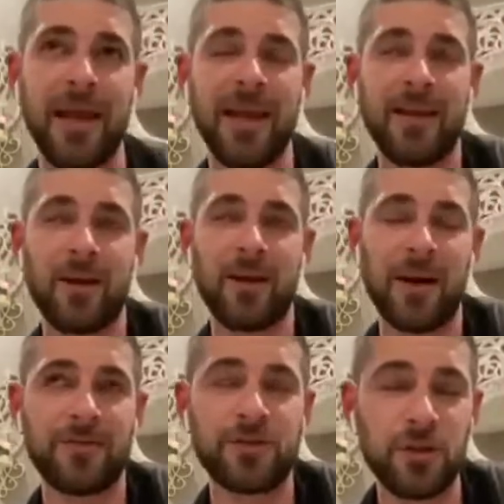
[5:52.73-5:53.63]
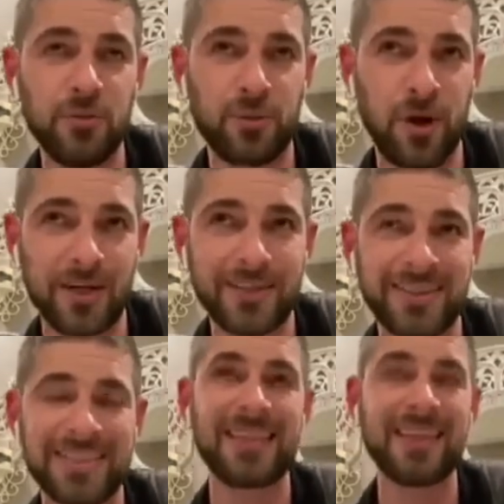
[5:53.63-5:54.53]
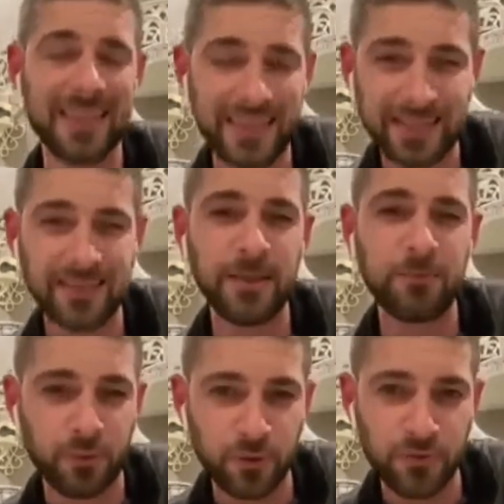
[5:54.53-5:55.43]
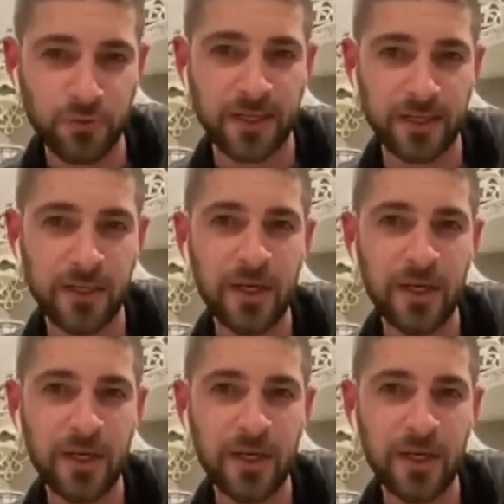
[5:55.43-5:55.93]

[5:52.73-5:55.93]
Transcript: NRF2 product is clinically proven